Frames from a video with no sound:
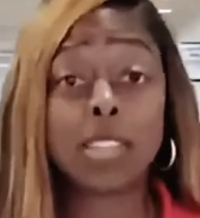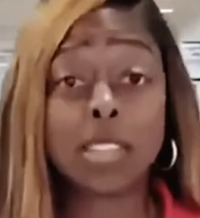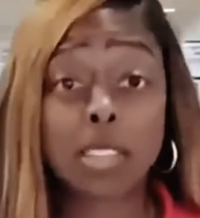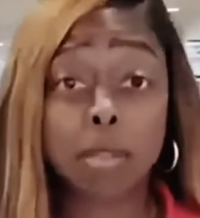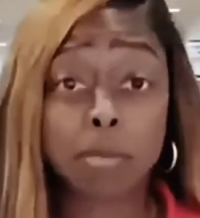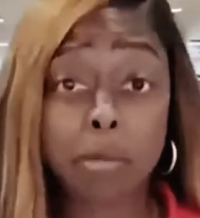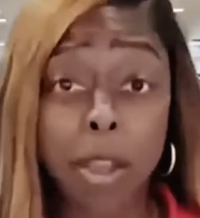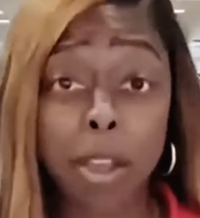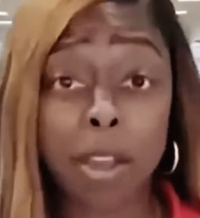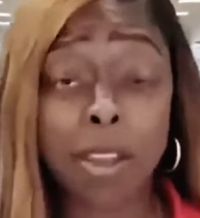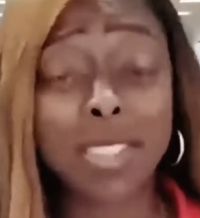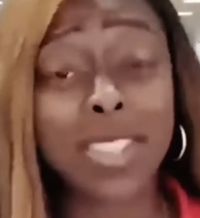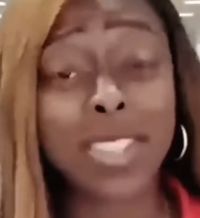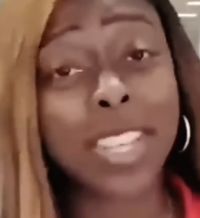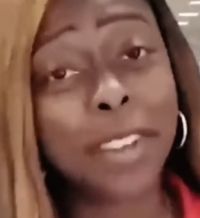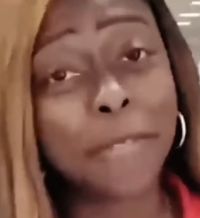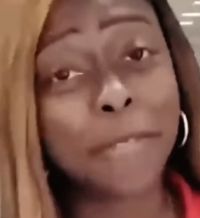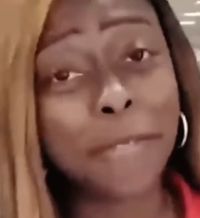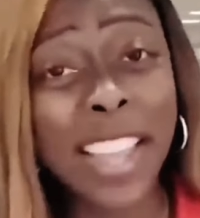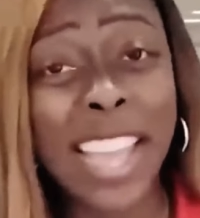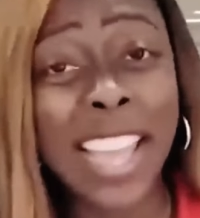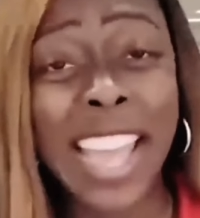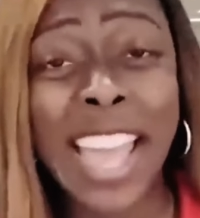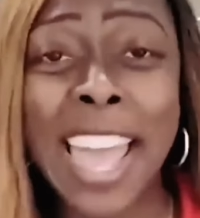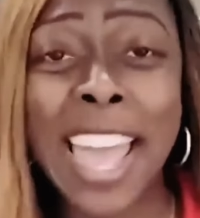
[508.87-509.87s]
If it is all
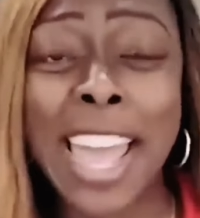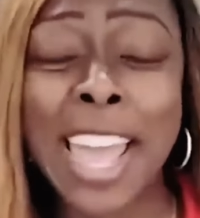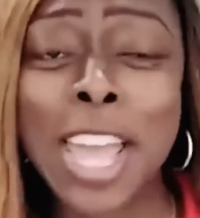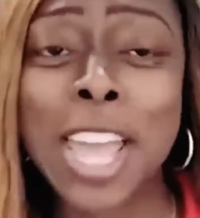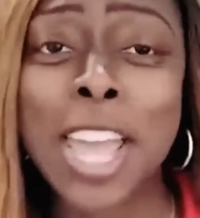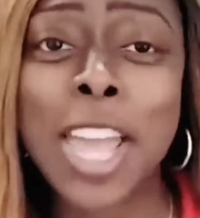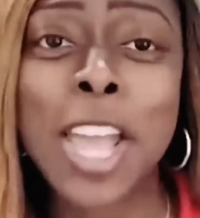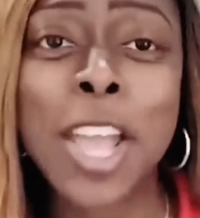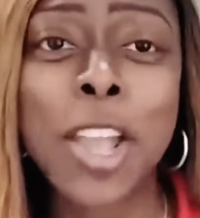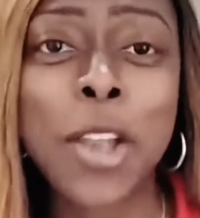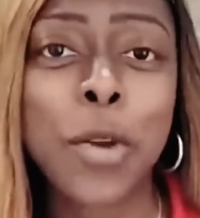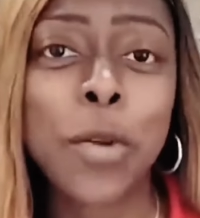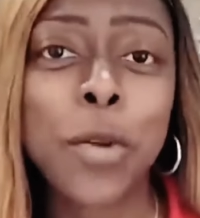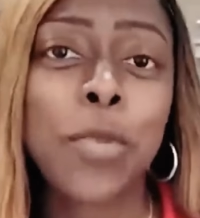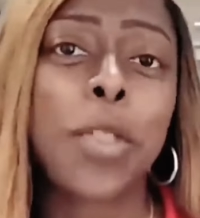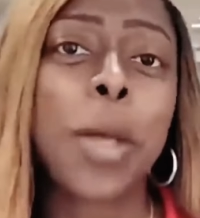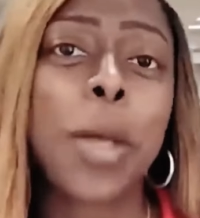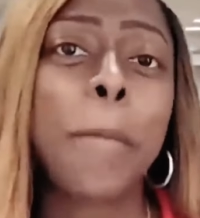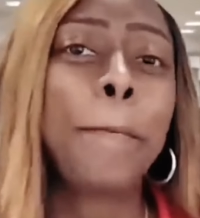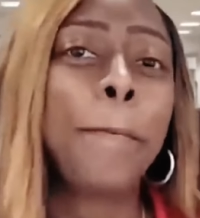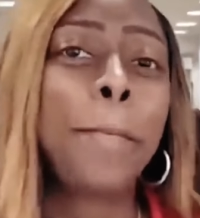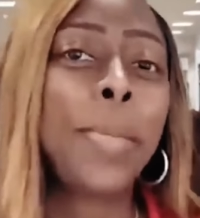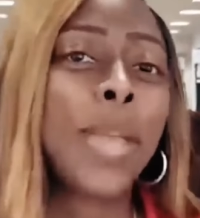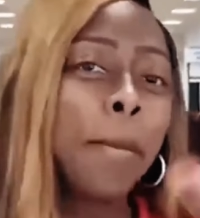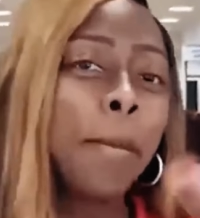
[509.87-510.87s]
just meant to stir up
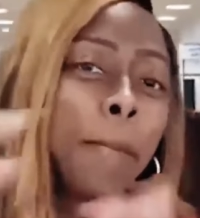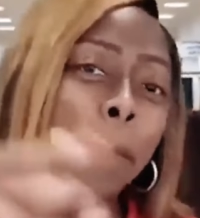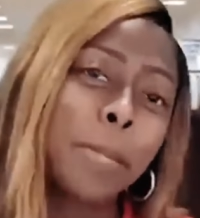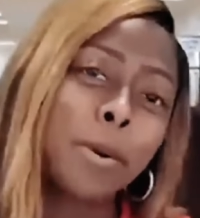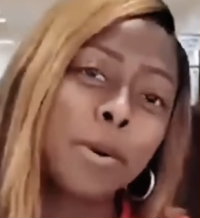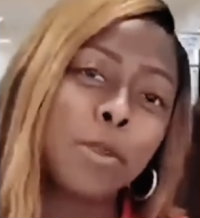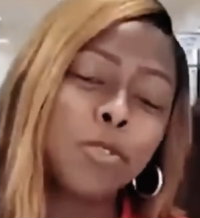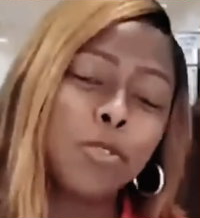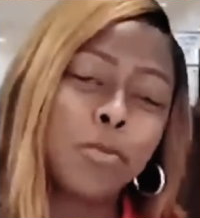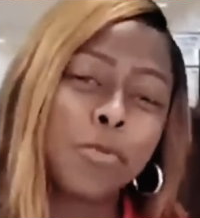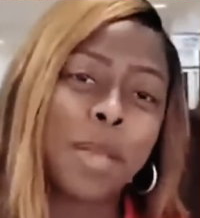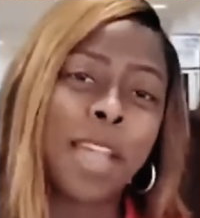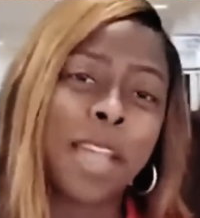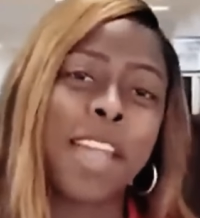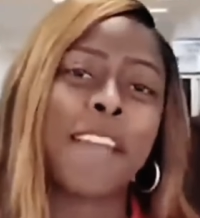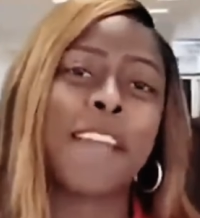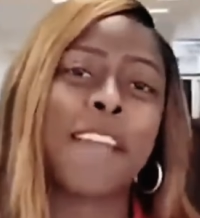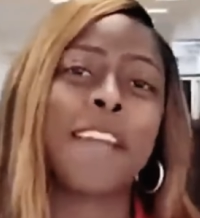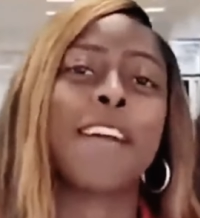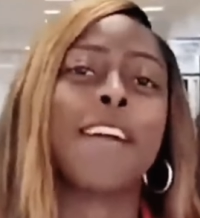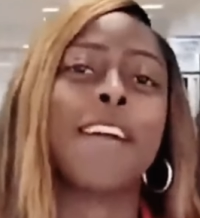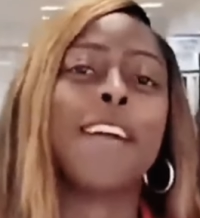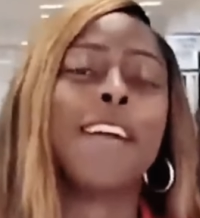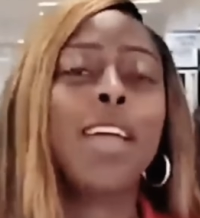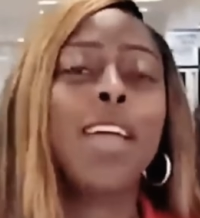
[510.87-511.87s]
conflict, why
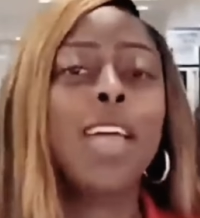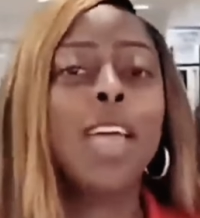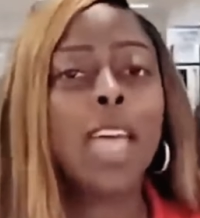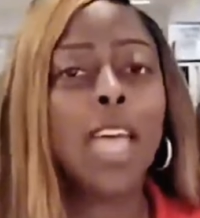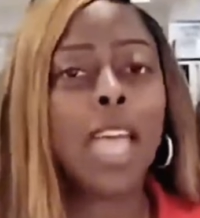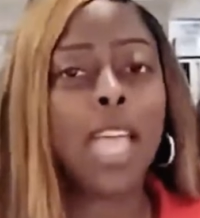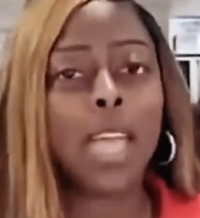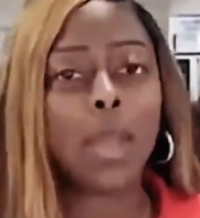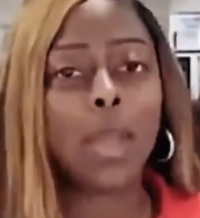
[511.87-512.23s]
take the bait?